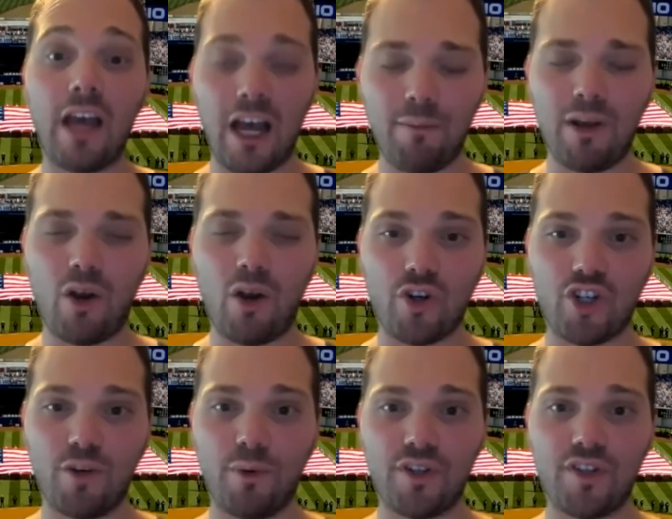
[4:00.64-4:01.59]
can make
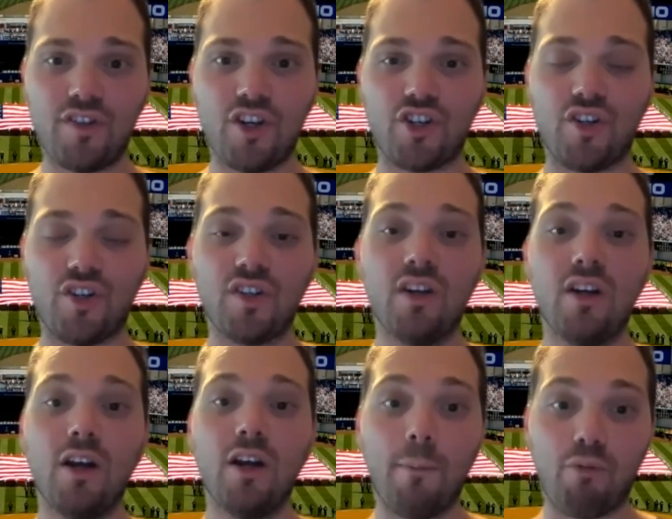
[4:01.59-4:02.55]
questionable decisions.
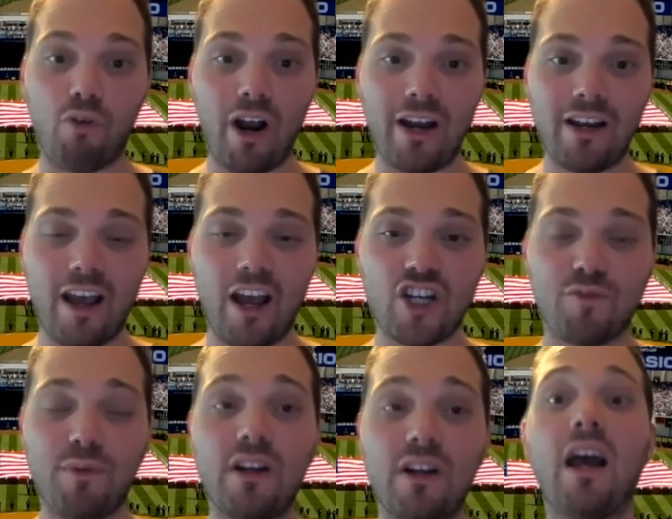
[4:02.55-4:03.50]
Brian
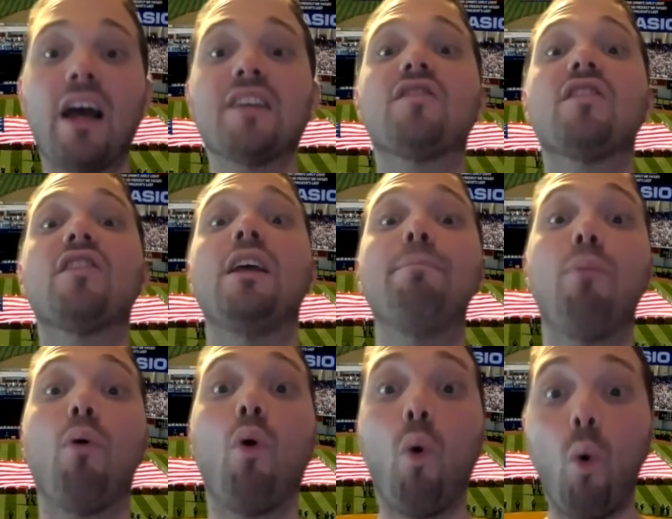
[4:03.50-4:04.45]
Cashman has done a
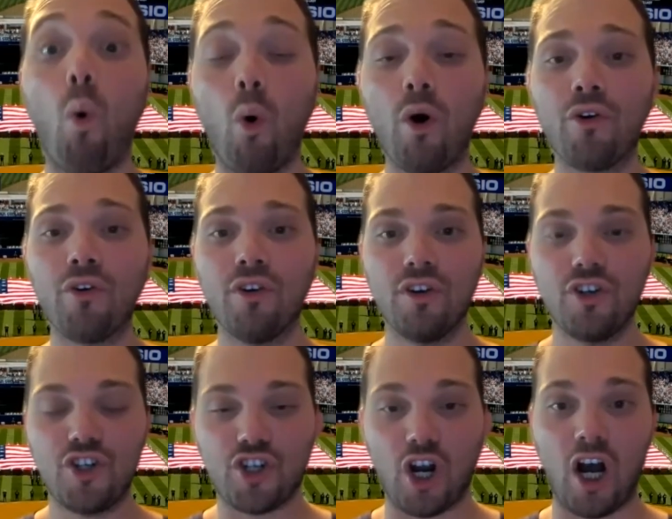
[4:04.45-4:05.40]
poor
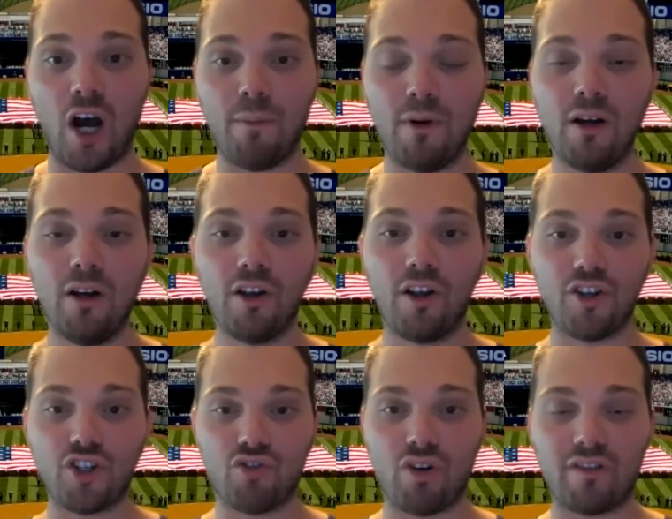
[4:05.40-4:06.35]
job
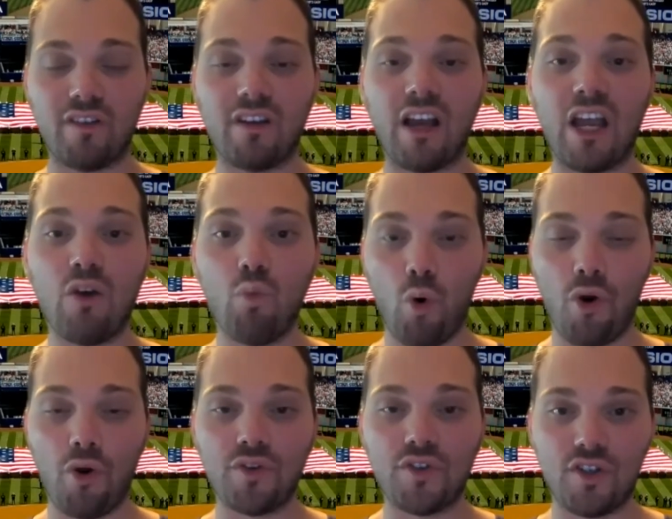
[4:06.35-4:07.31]
constructing a
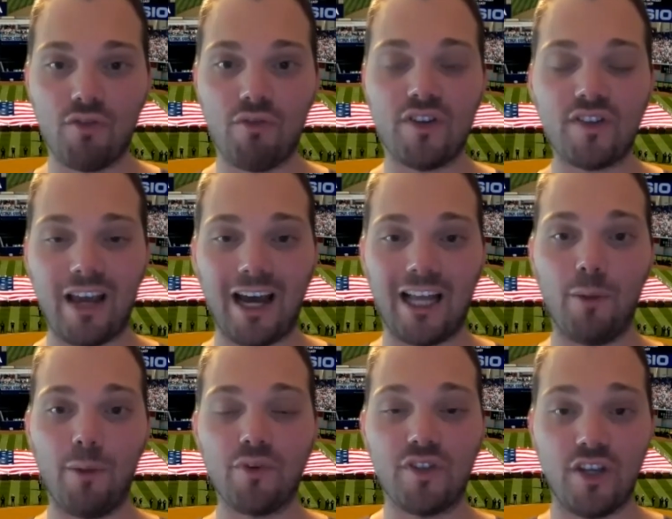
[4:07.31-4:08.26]
World Series
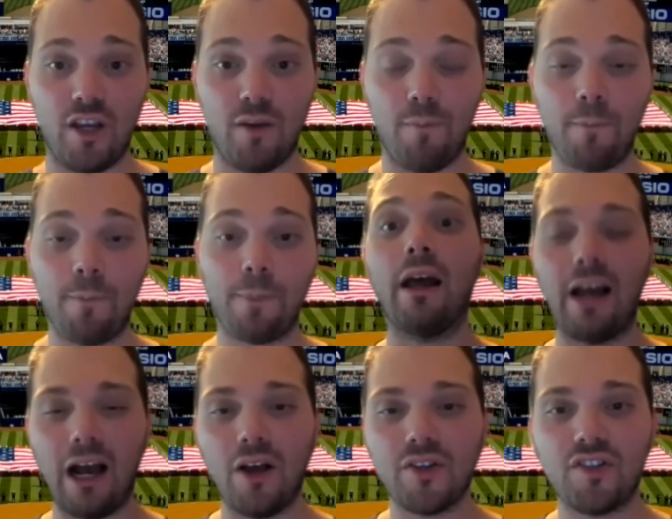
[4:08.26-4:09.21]
caliber team. And
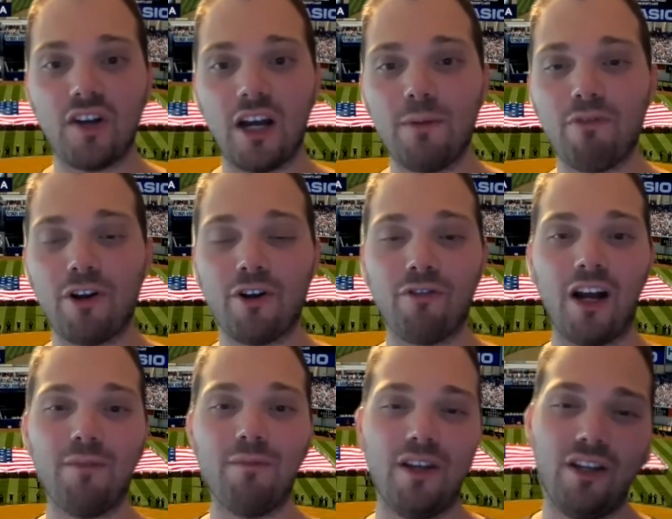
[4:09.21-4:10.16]
Hal Steinbrenner,
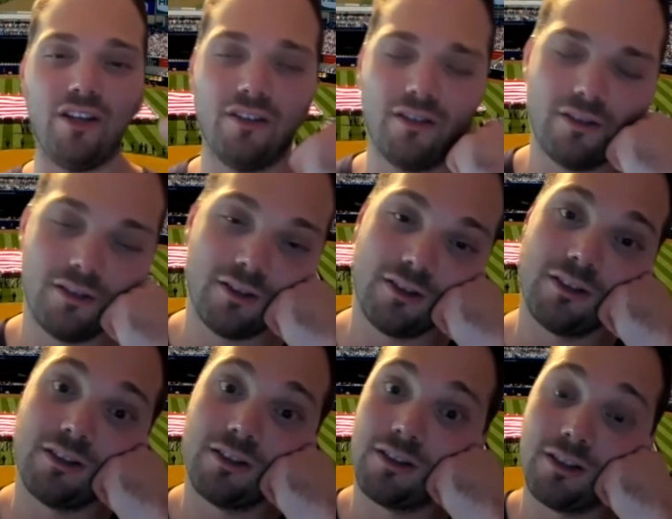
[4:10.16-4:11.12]
I mean,
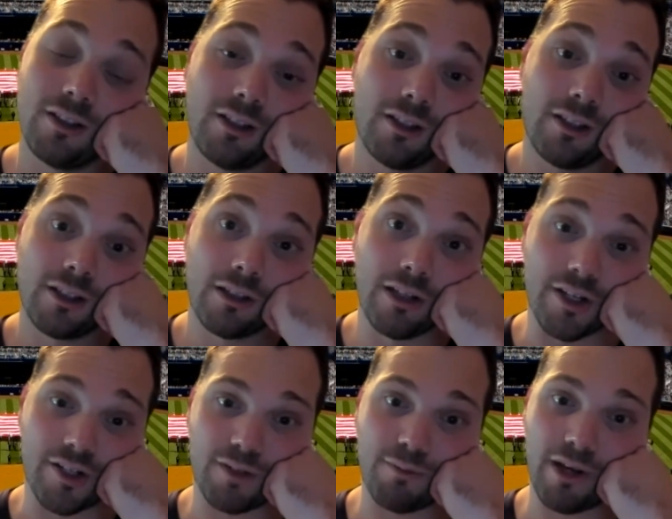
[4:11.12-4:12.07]

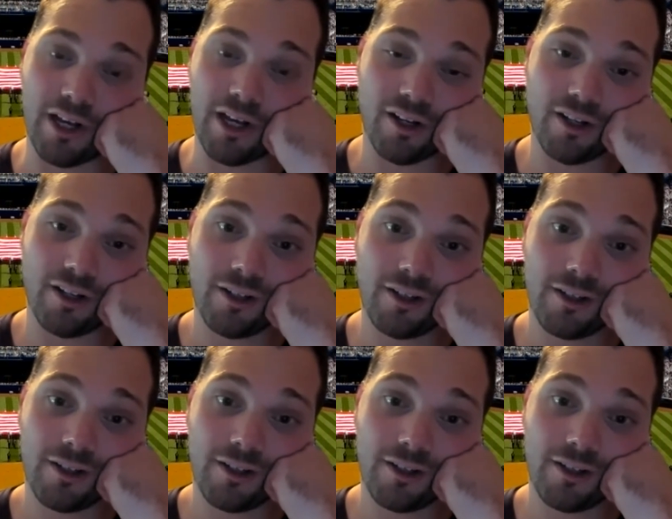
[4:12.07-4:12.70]
listen, man,